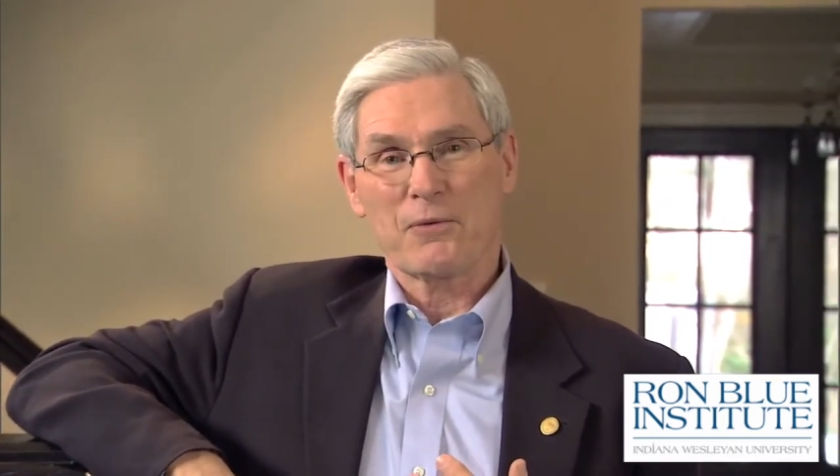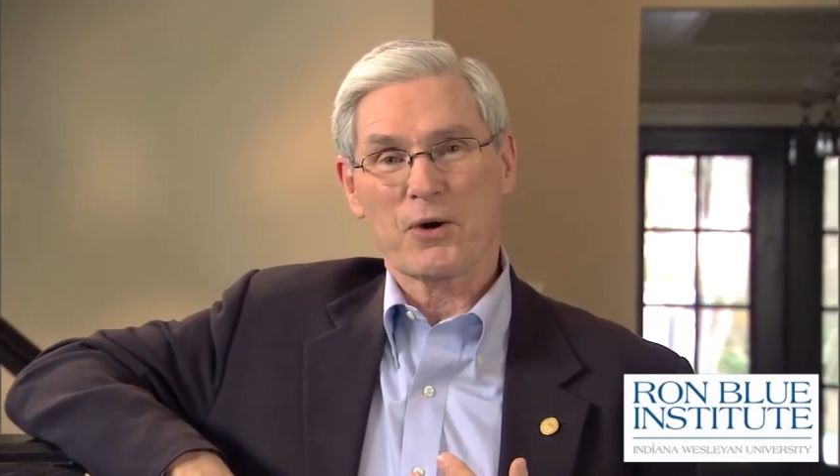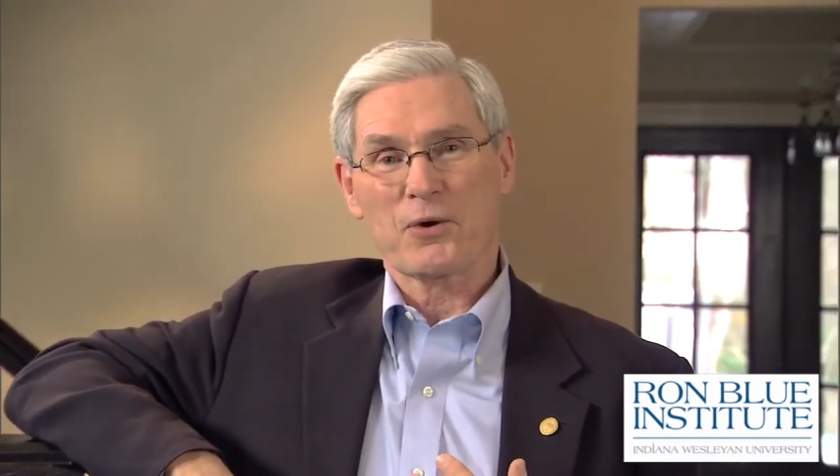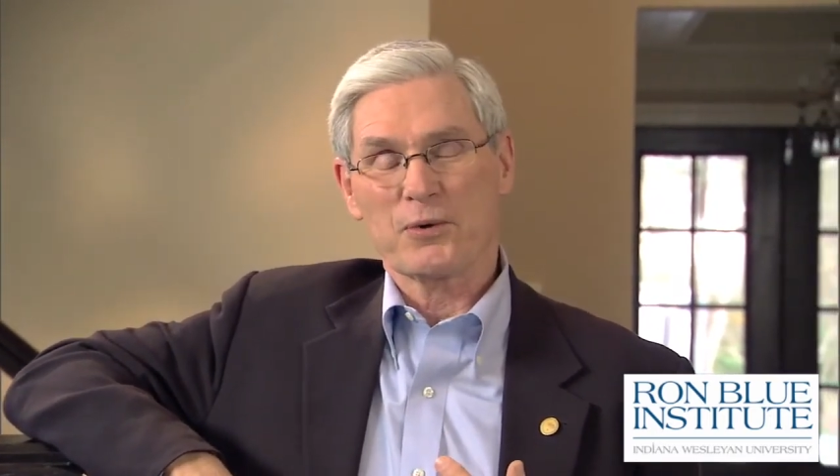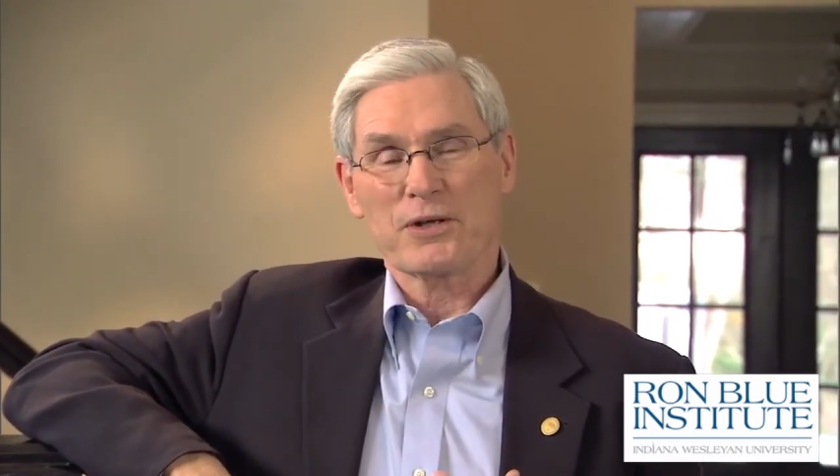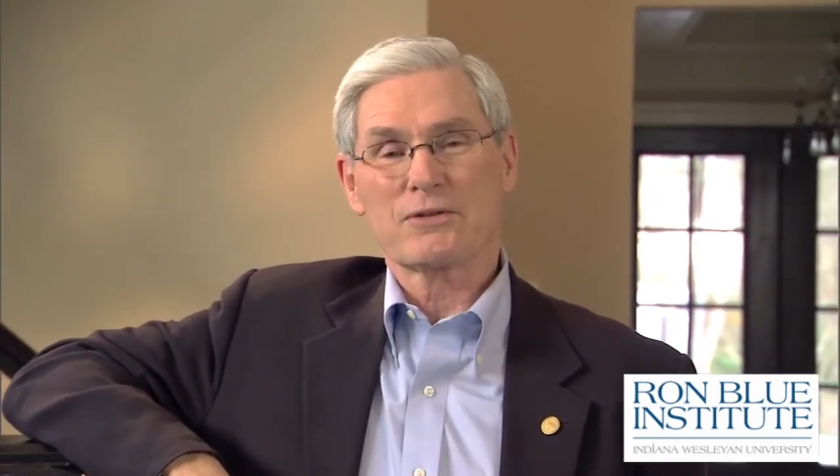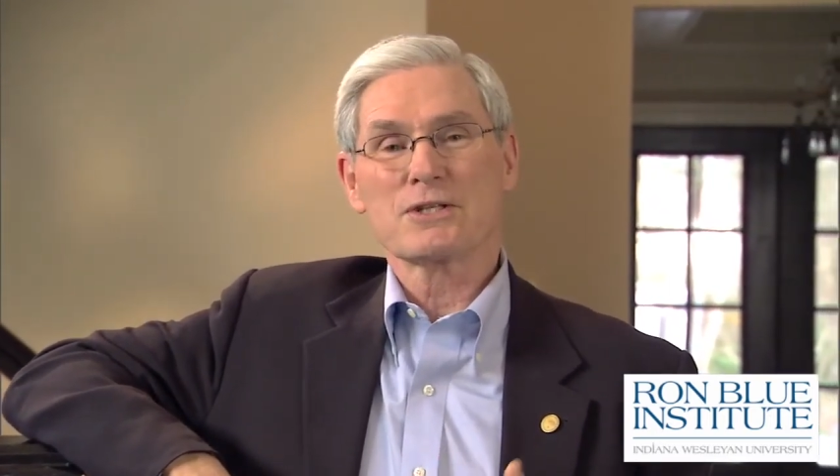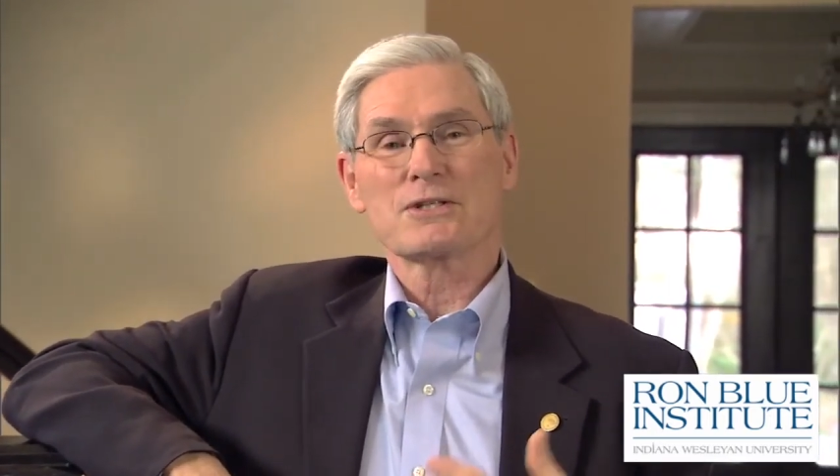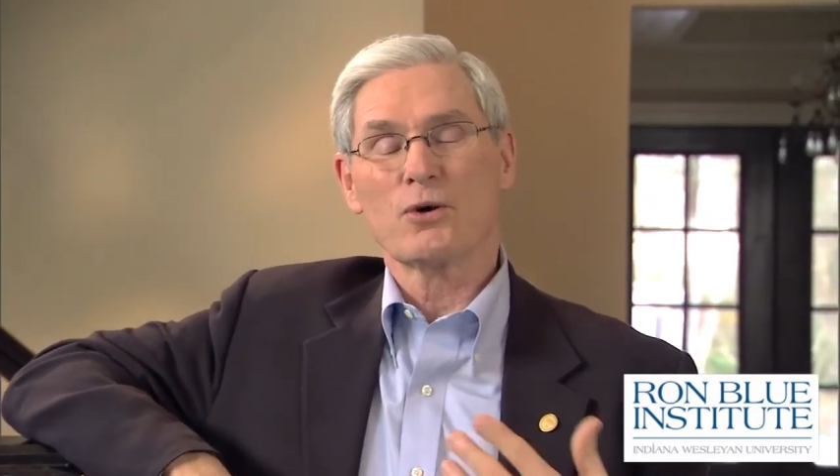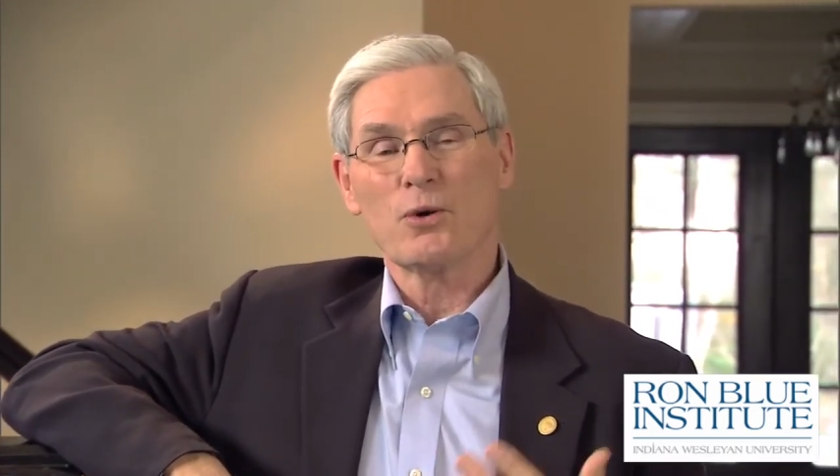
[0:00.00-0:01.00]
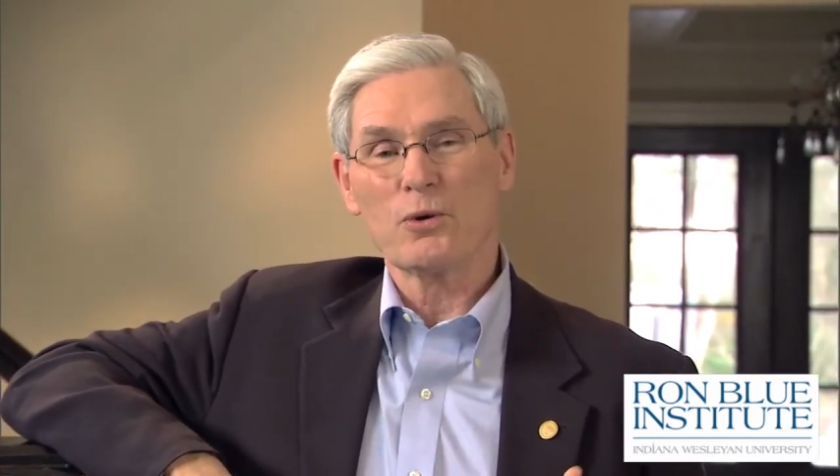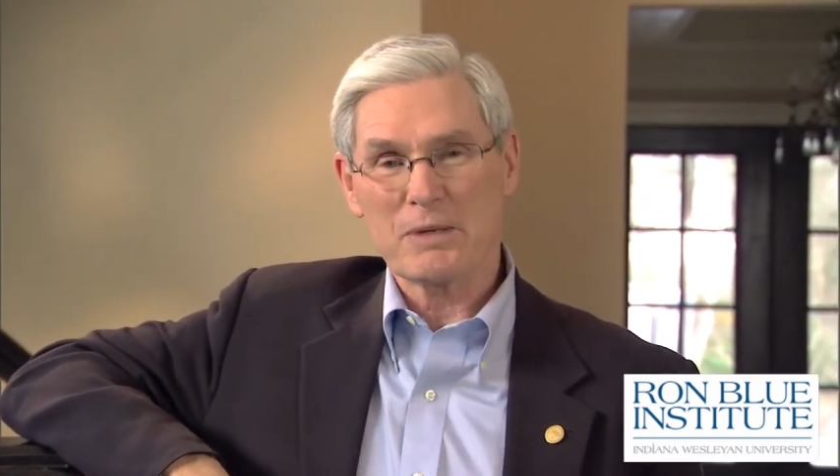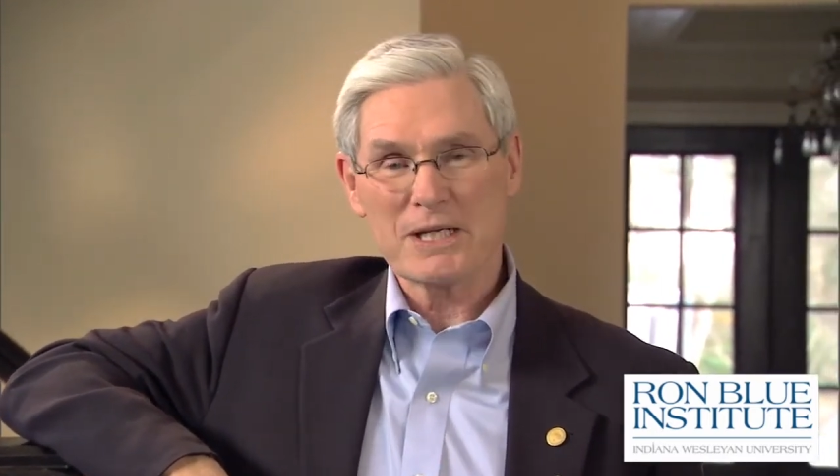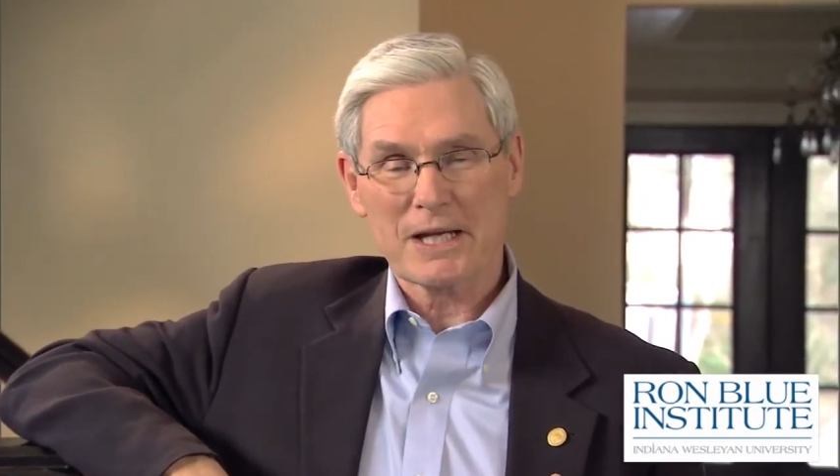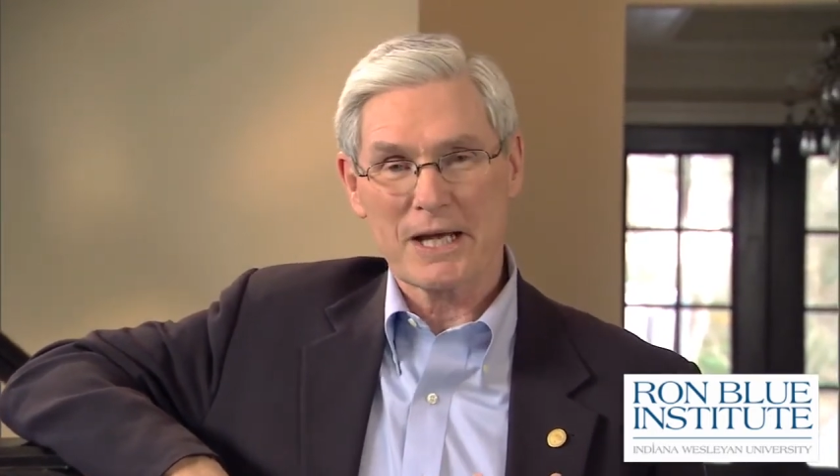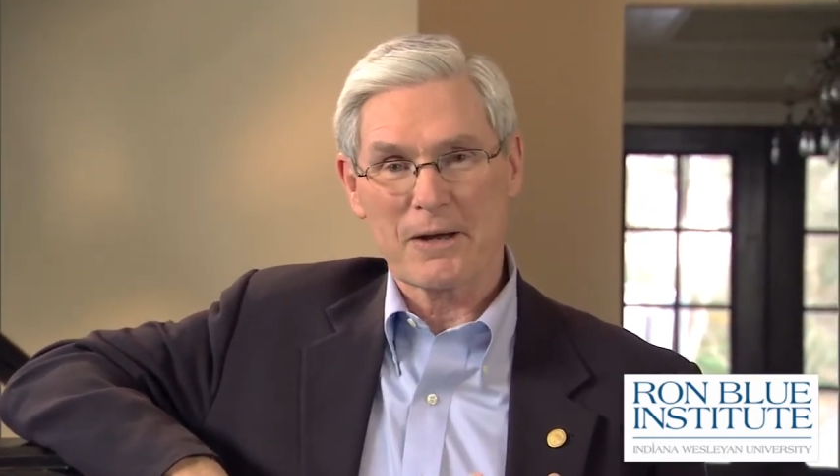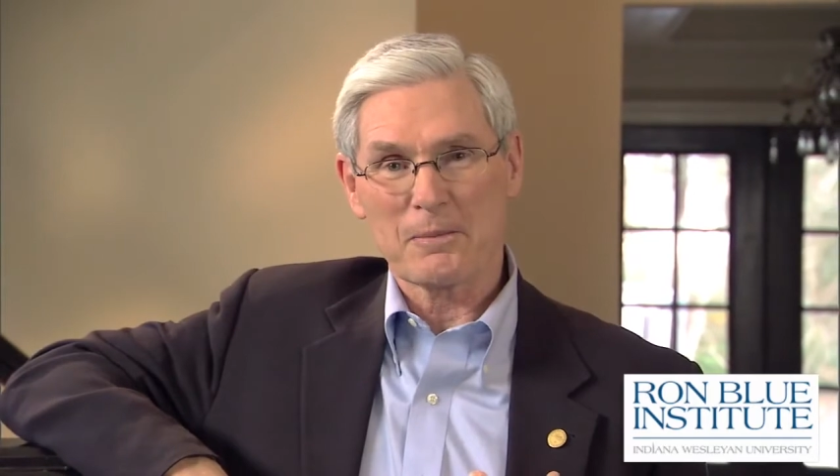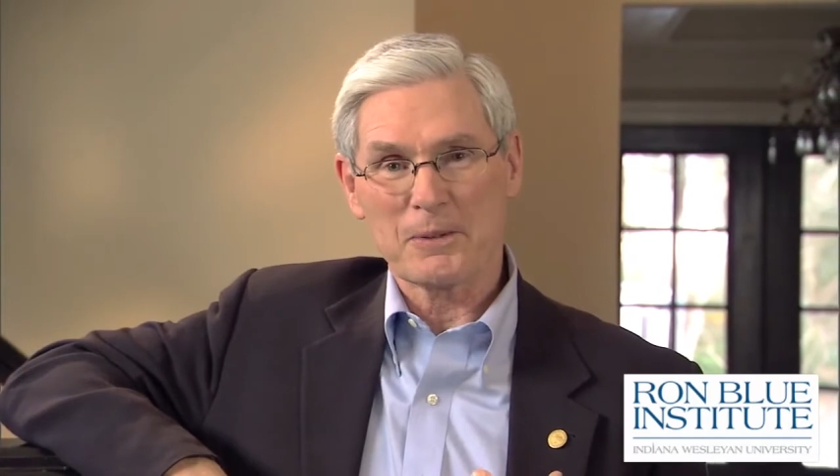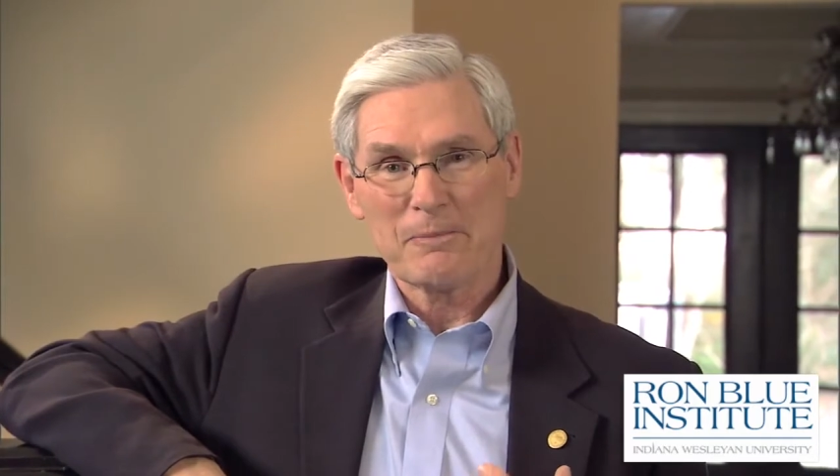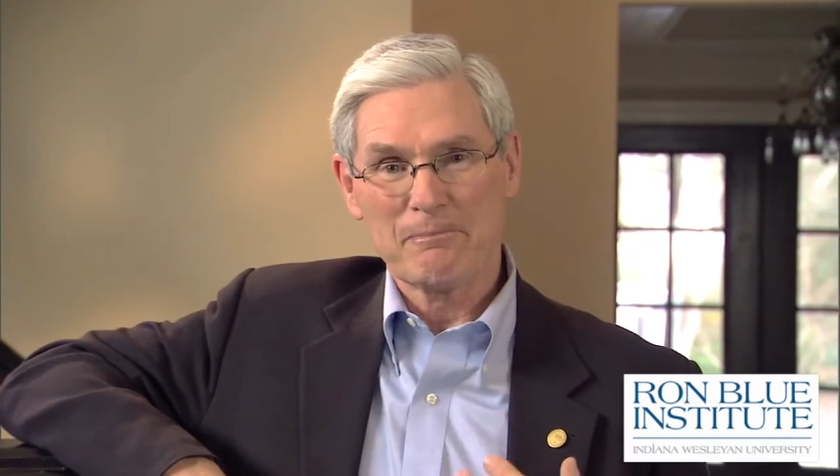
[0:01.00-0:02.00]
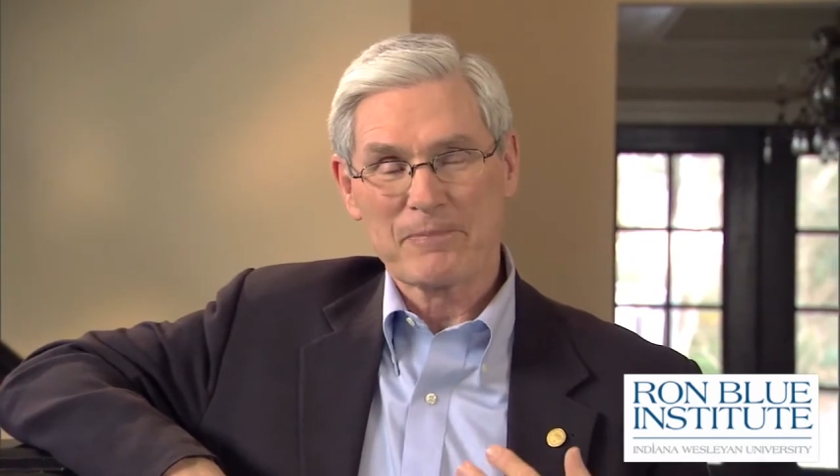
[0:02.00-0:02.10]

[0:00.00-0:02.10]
work with just to hold me accountable.